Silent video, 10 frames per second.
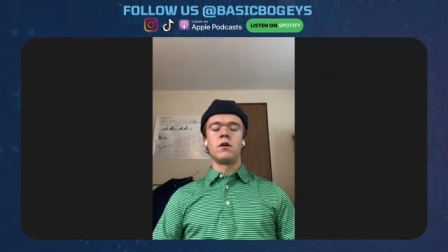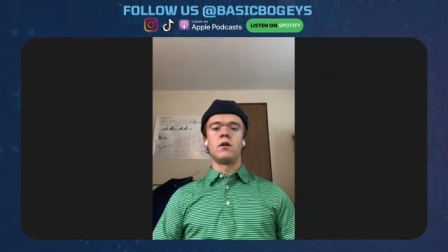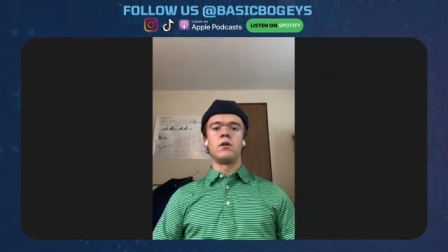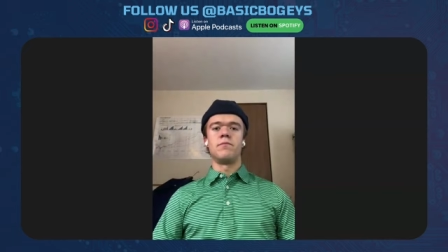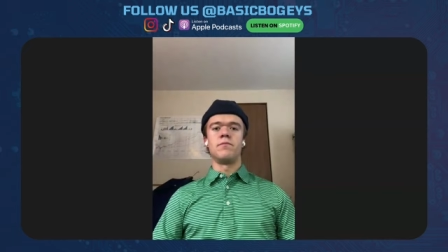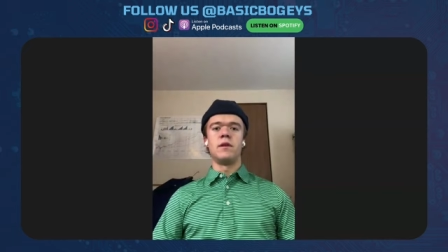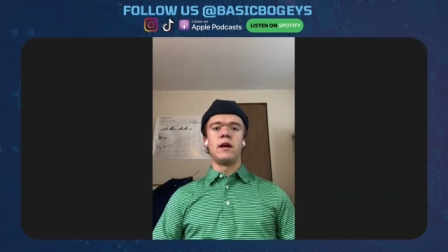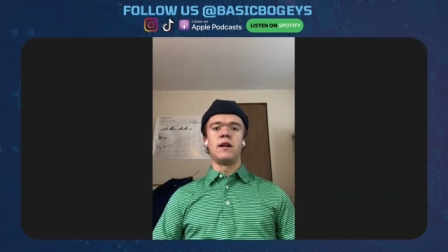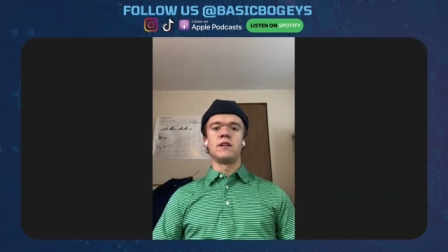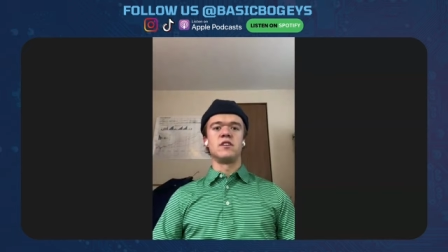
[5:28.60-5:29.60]
um,
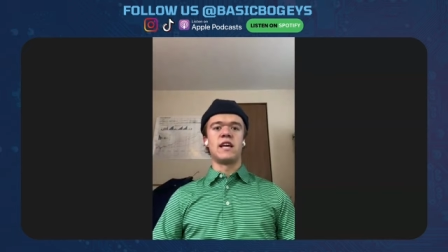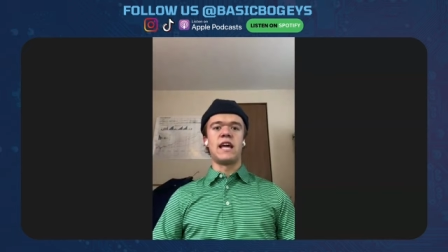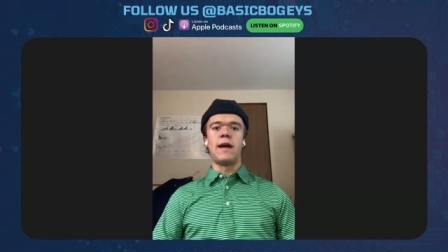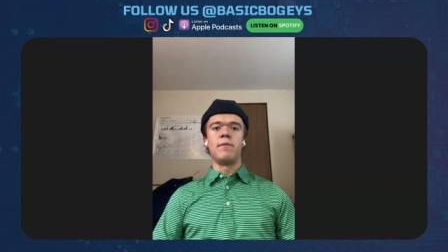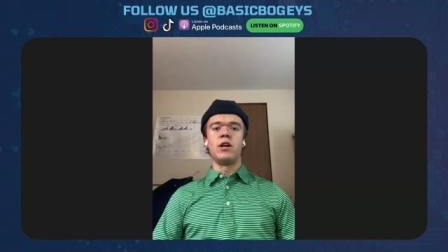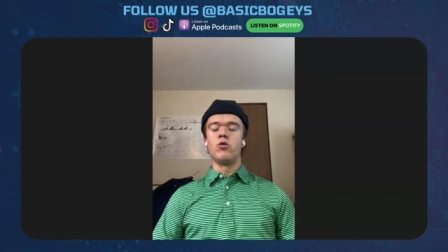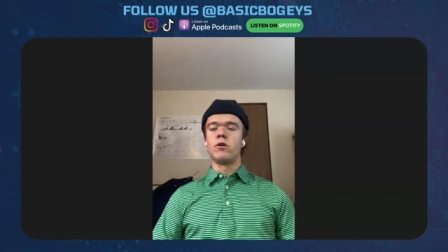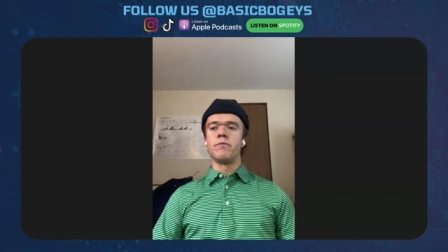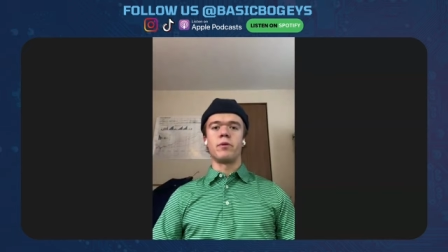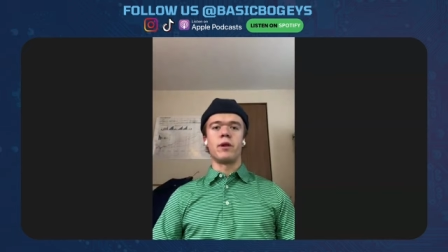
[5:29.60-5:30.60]
and it's a game that
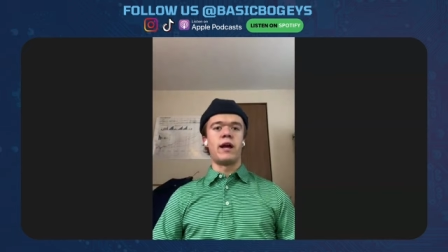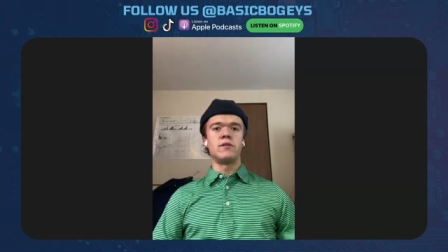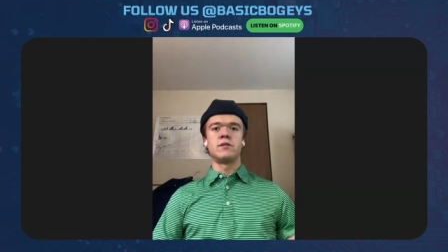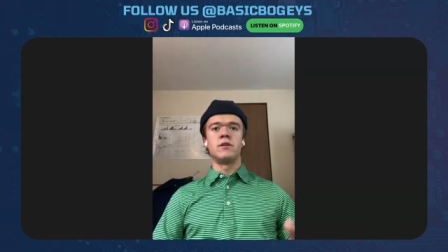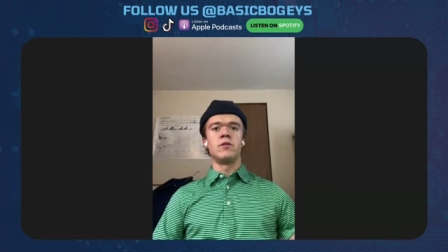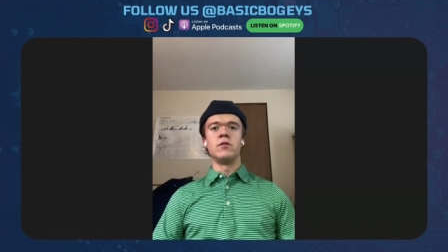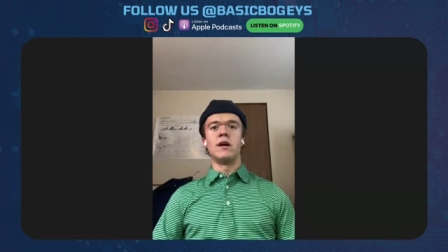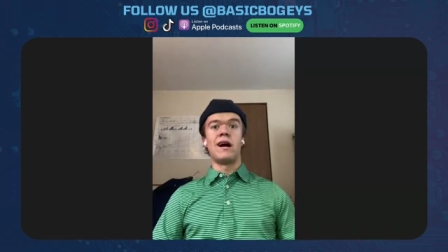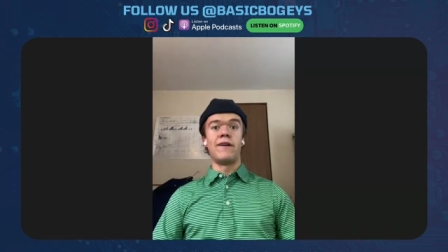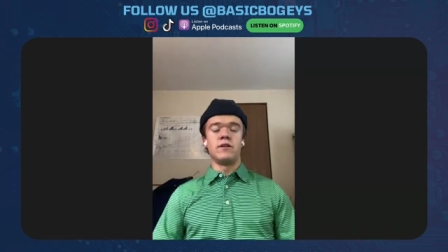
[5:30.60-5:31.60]
you can play
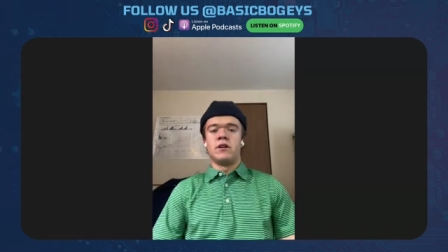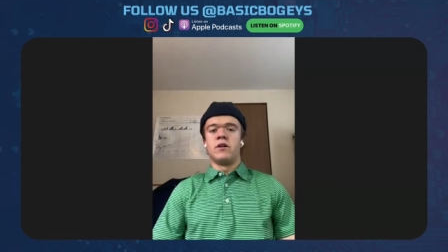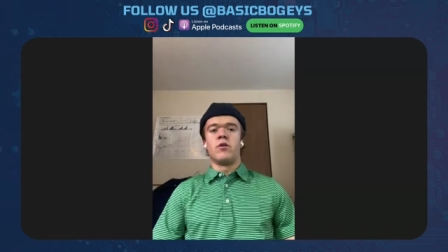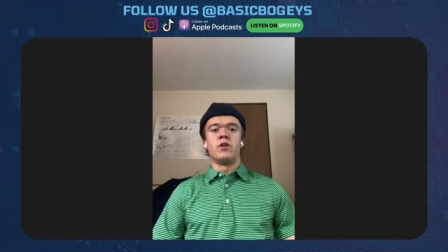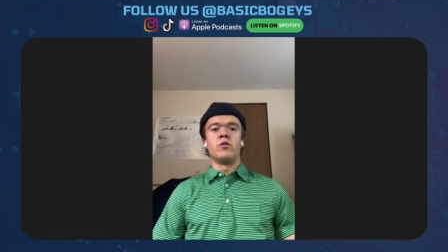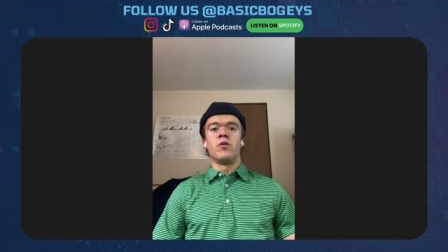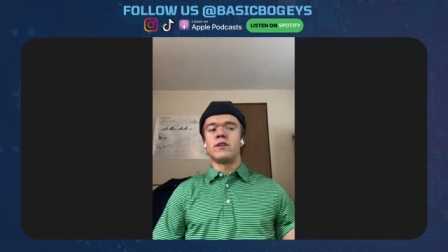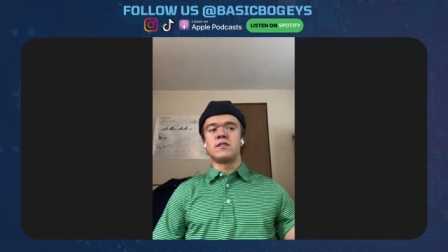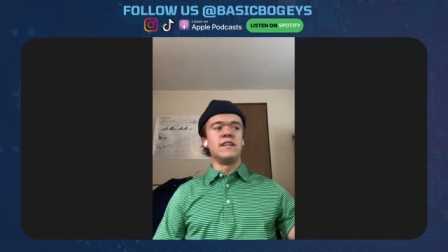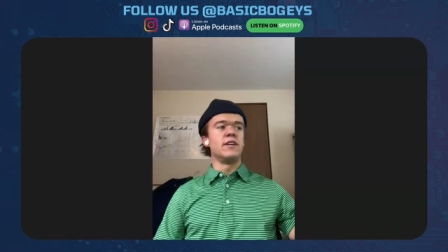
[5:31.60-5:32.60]
until uh, you know you
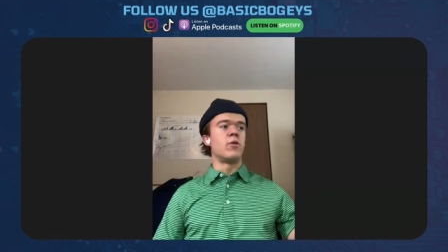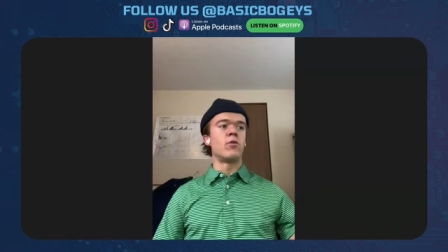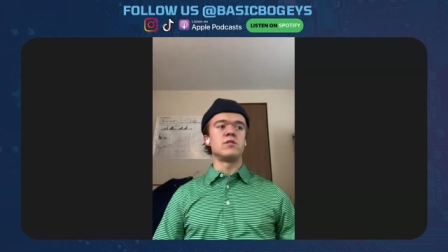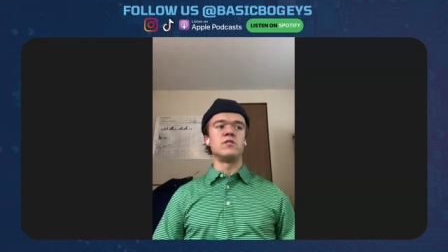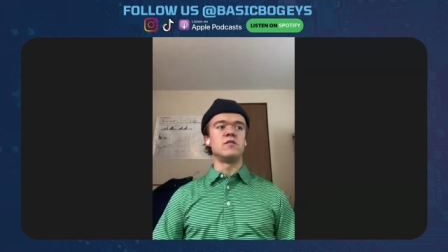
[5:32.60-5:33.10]
go out to any course.